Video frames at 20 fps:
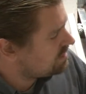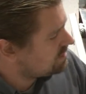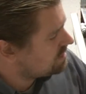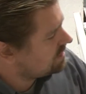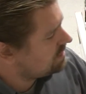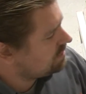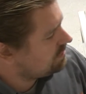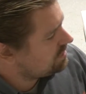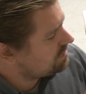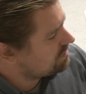
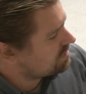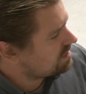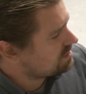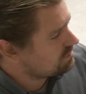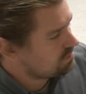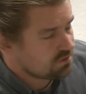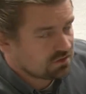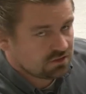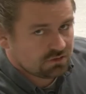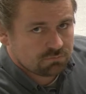Then you need to get
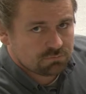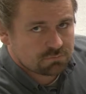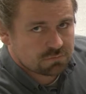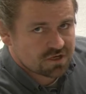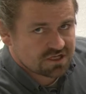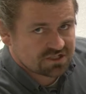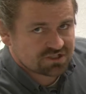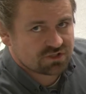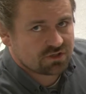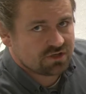a little
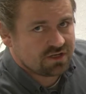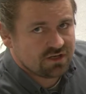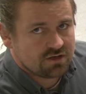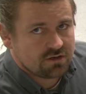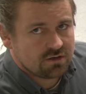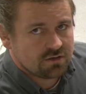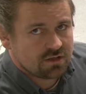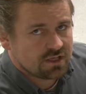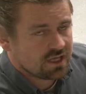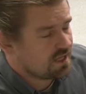pressure here,